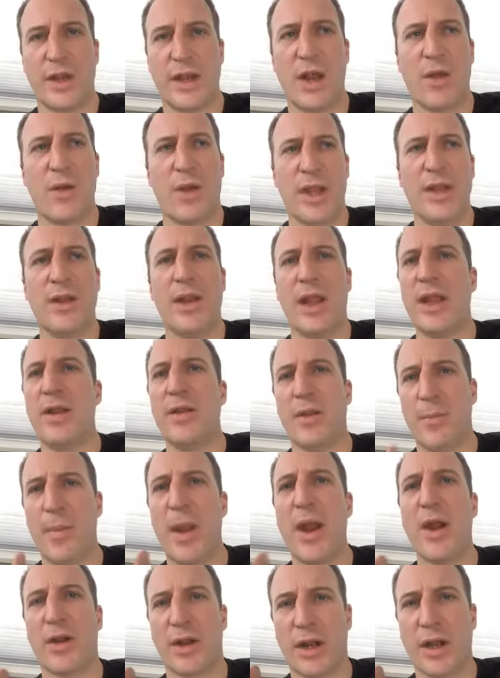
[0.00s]
Now, in, in
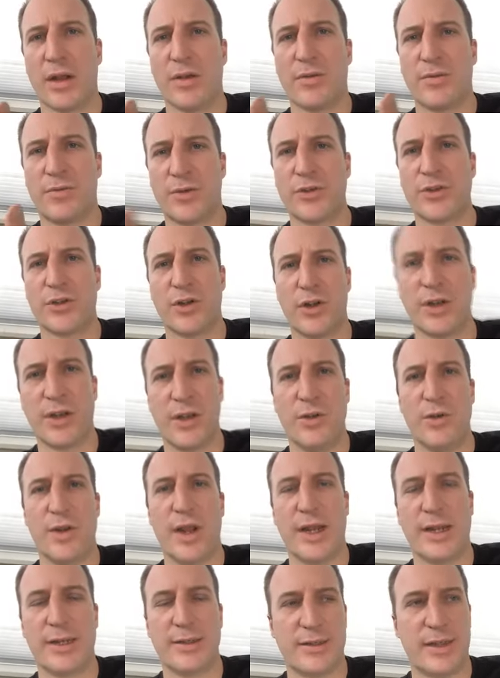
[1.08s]
America, for sure, in the
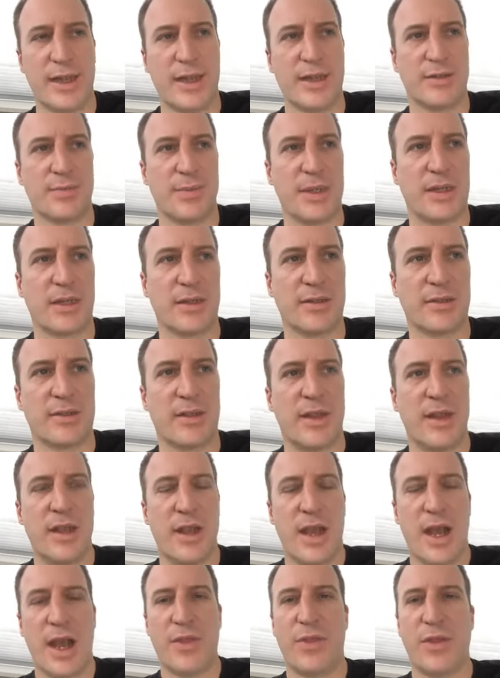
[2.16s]
United States, because
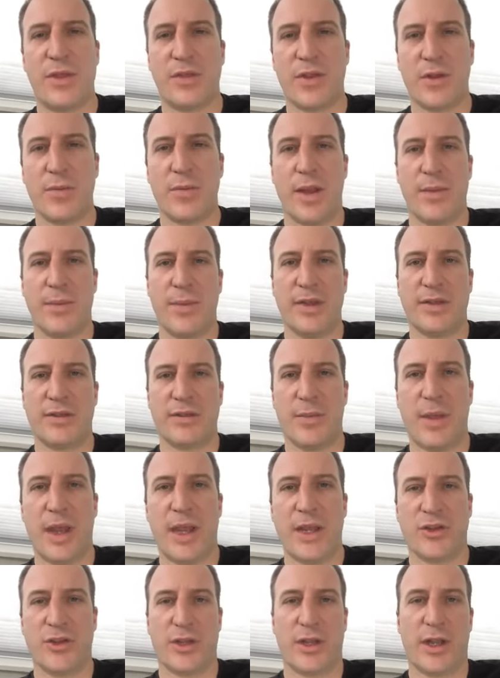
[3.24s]
I think there might be some
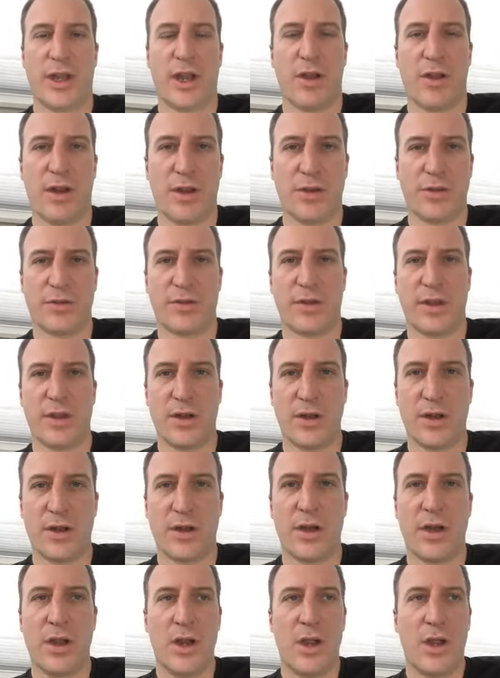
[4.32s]
Asian carriers that are,